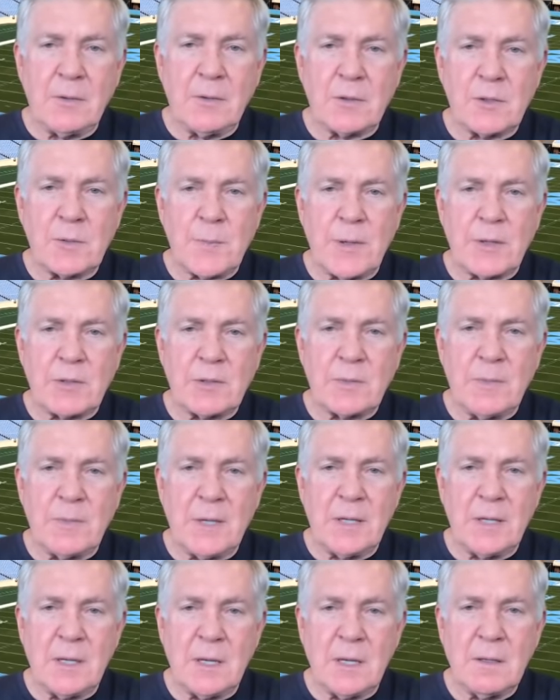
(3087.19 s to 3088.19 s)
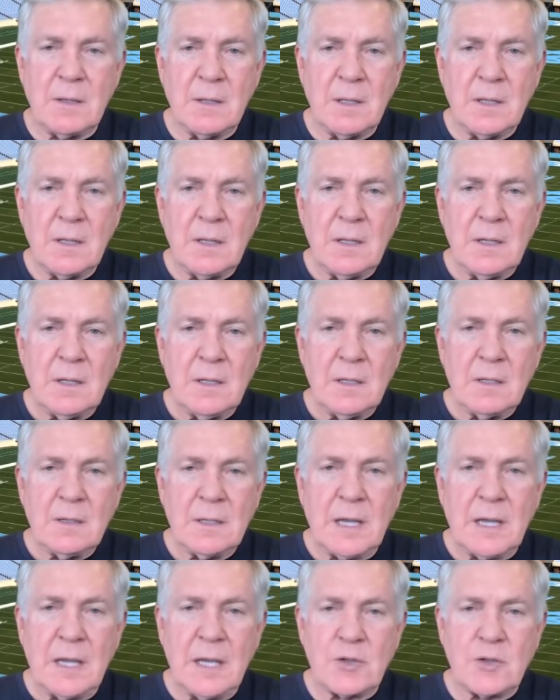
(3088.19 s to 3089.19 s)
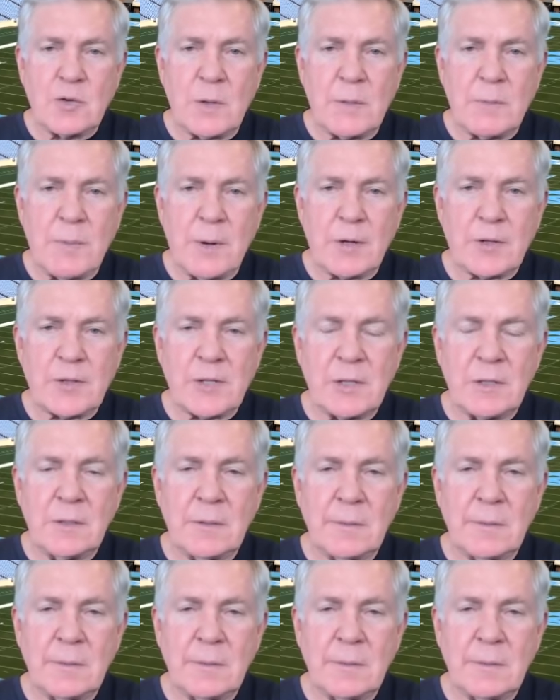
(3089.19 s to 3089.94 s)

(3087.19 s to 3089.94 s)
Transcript: You're supposed to be the the injury person.